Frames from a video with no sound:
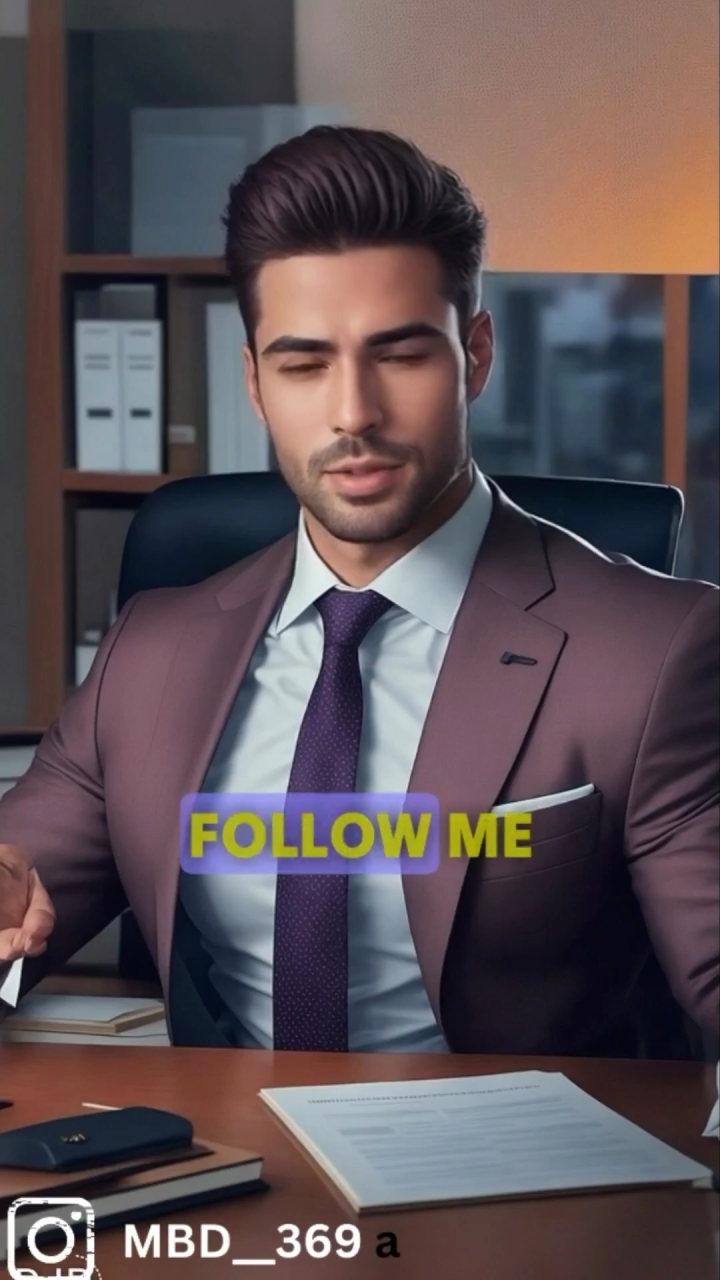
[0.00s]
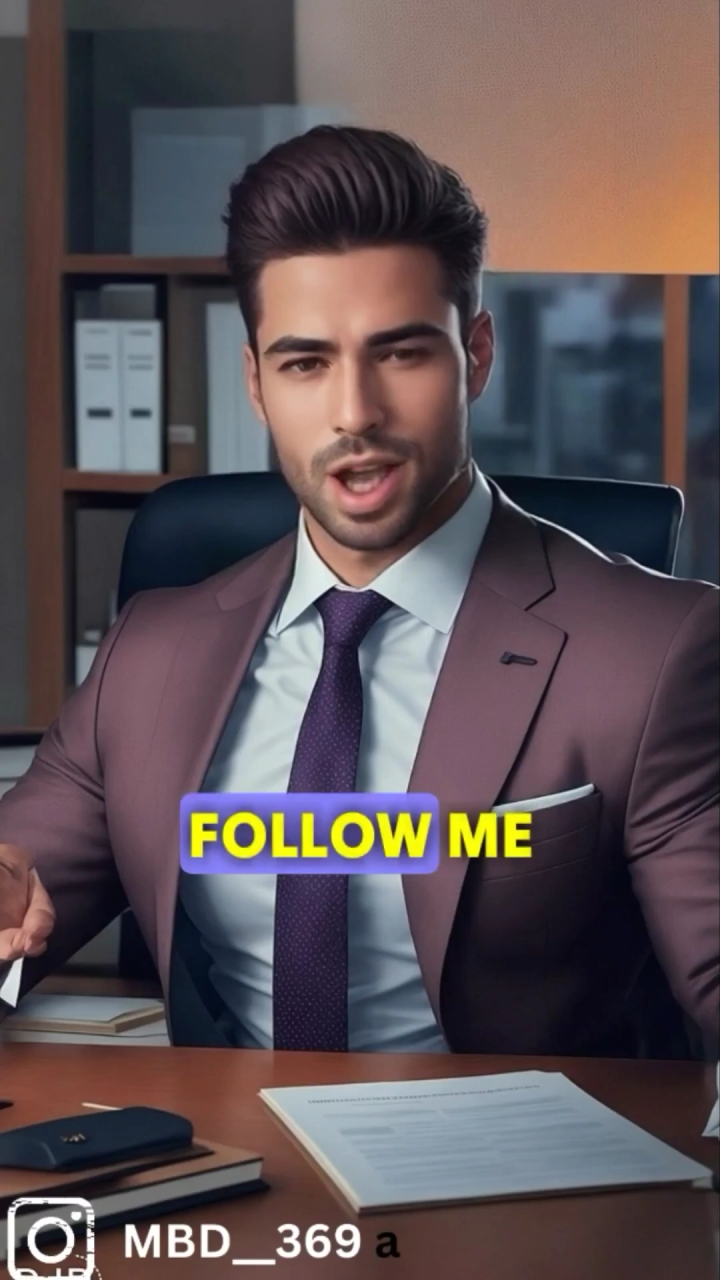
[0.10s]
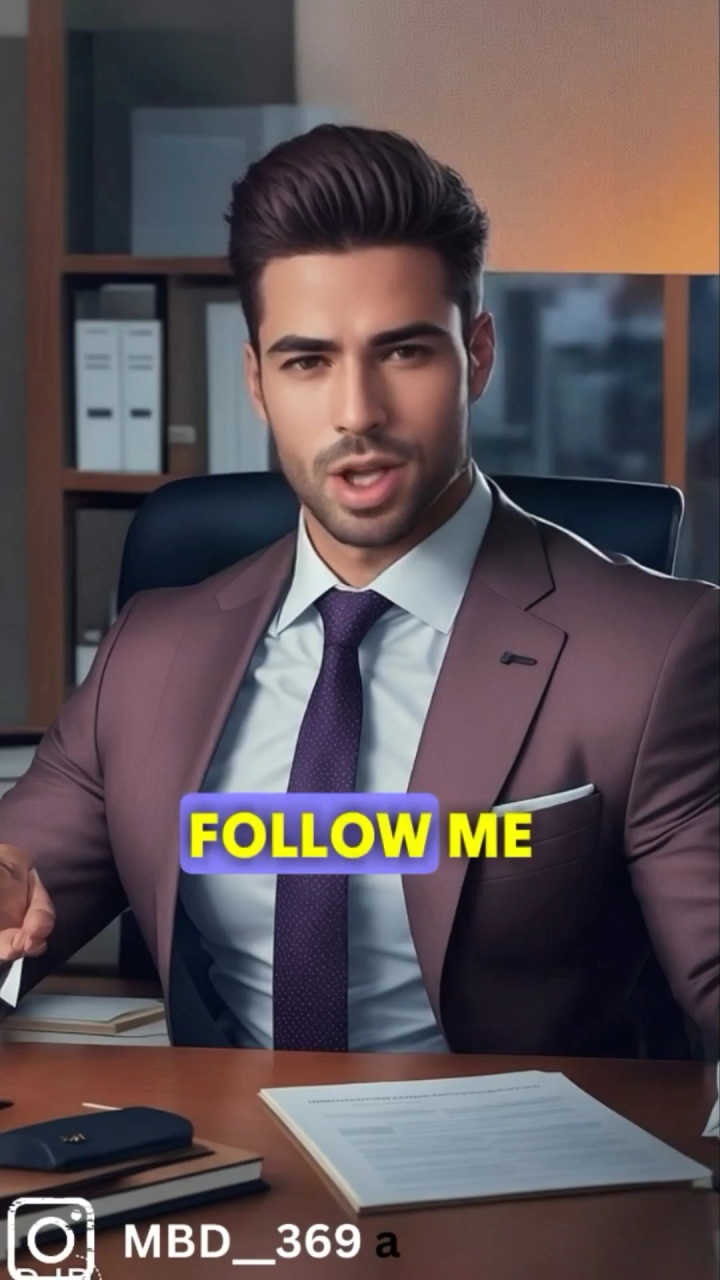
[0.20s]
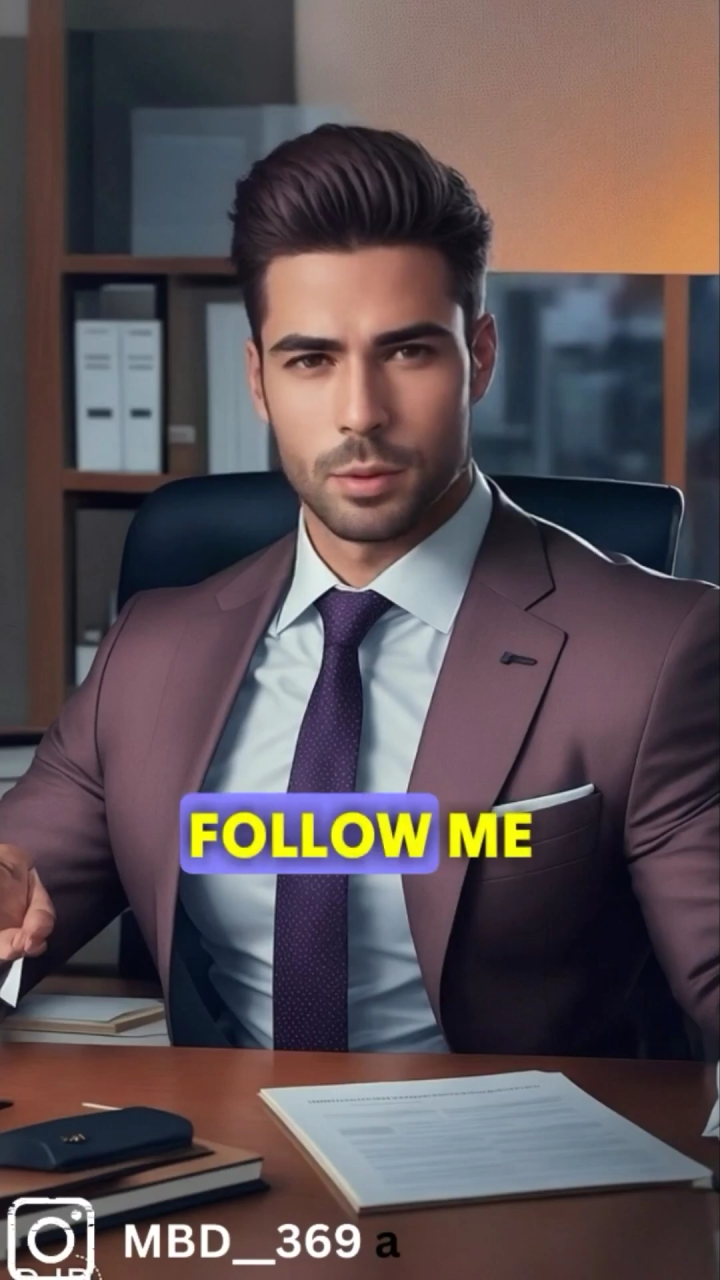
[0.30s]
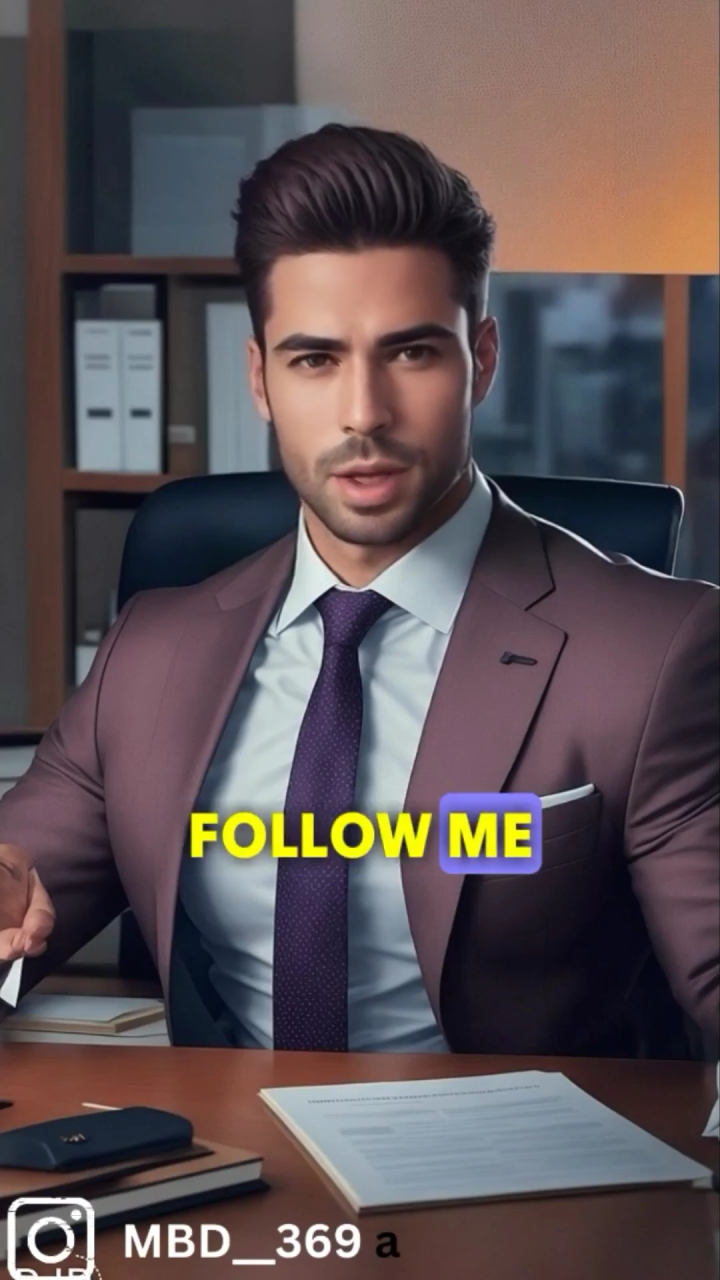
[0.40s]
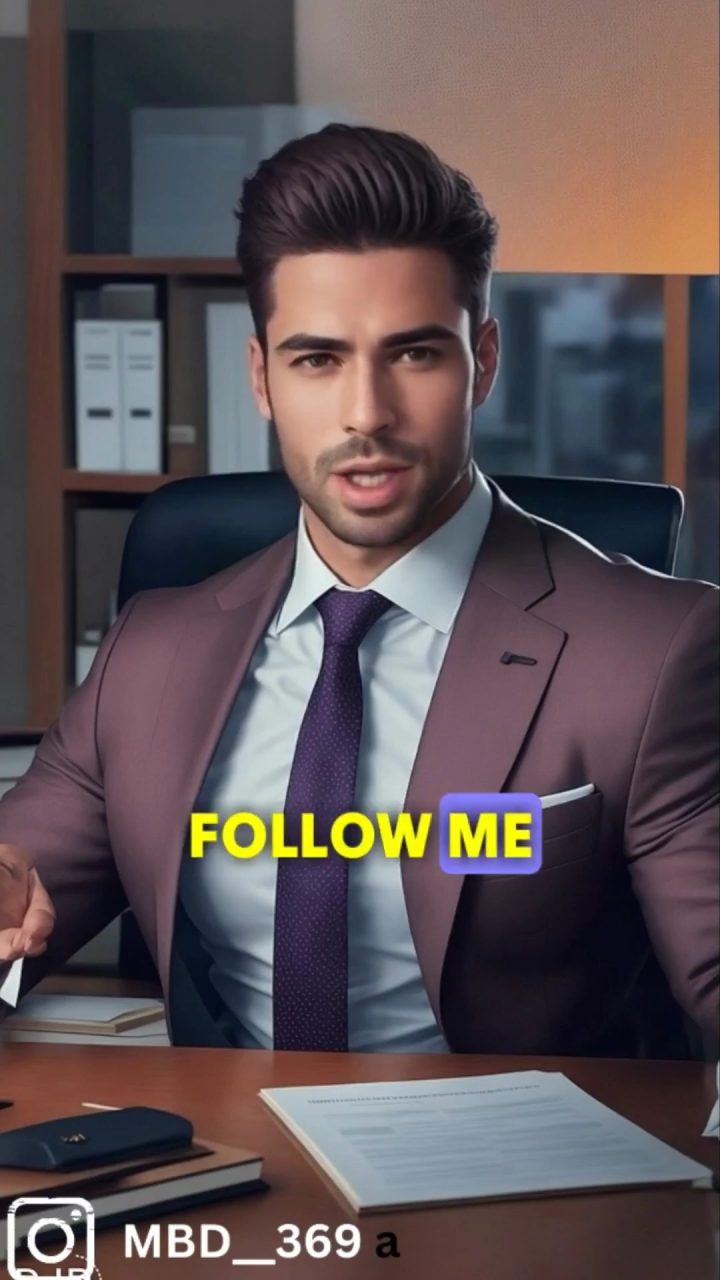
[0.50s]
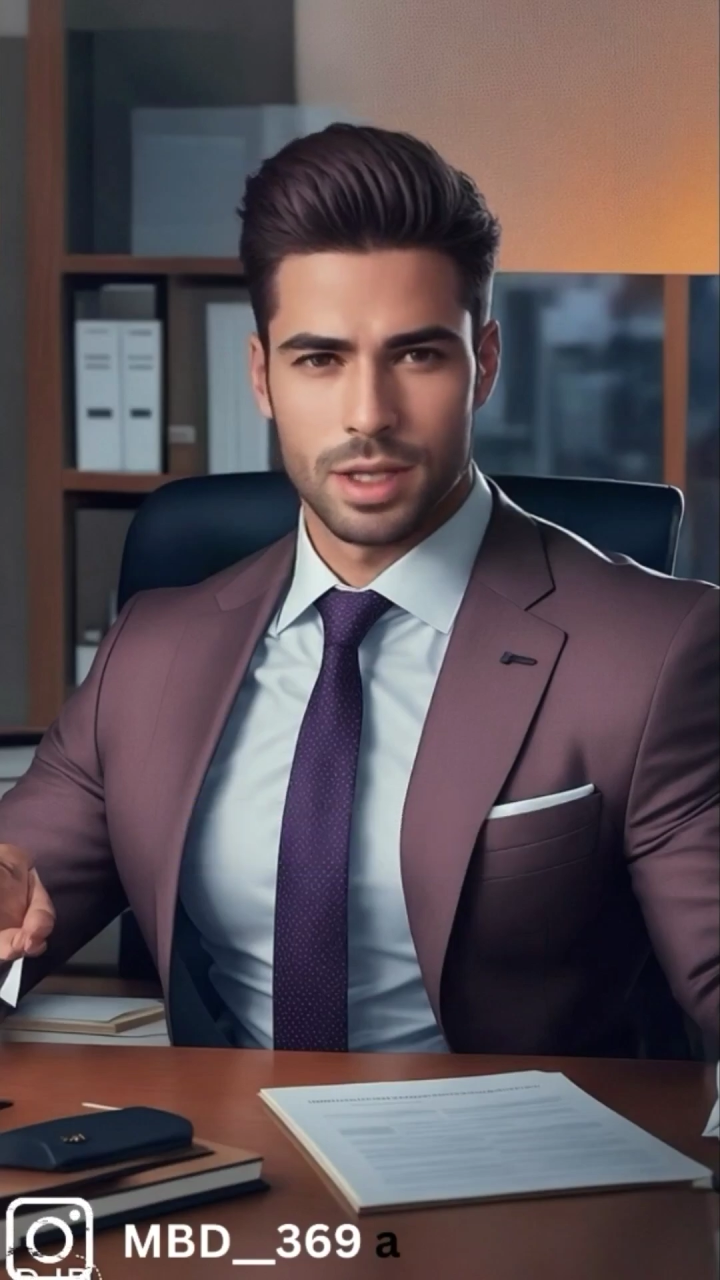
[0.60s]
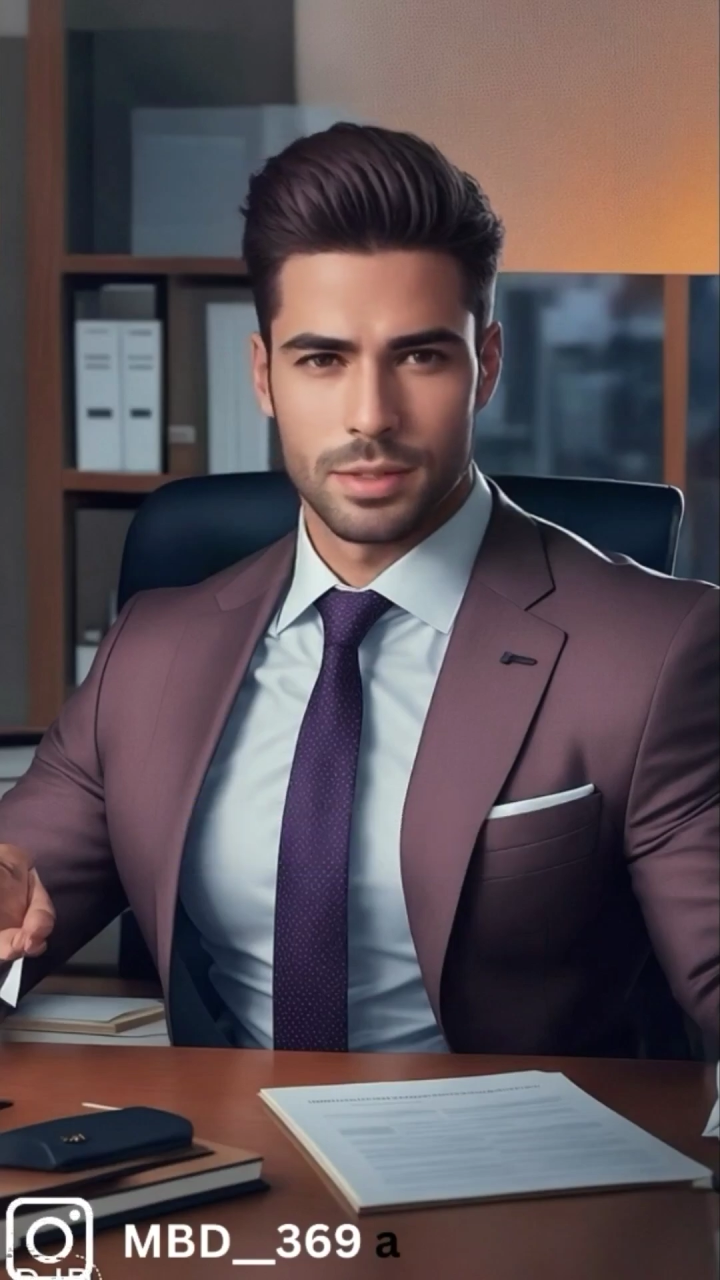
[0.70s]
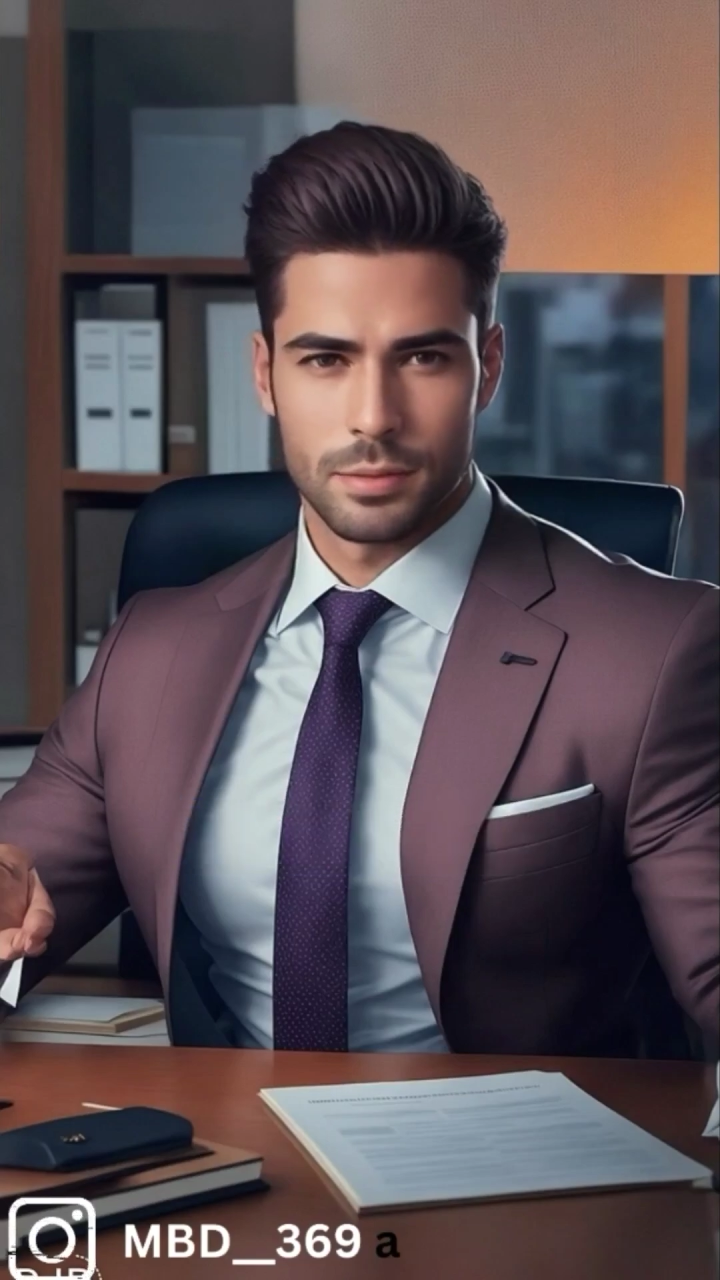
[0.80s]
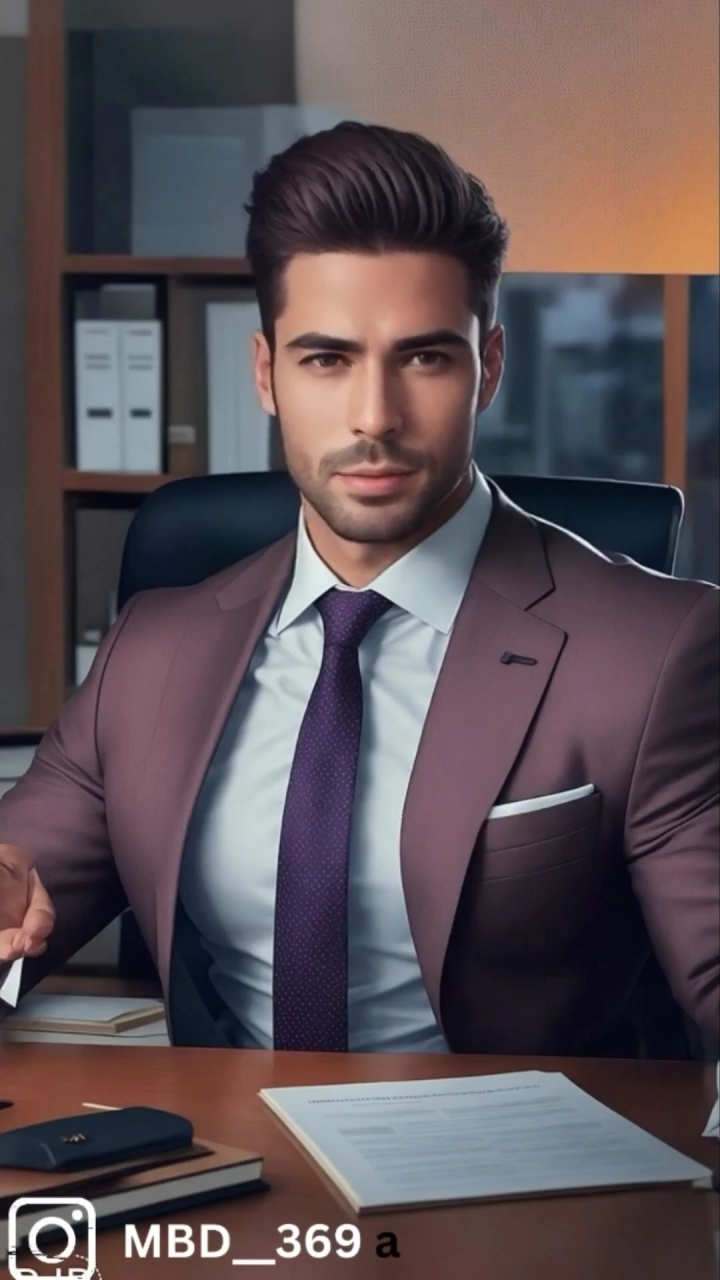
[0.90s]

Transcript: Follow me.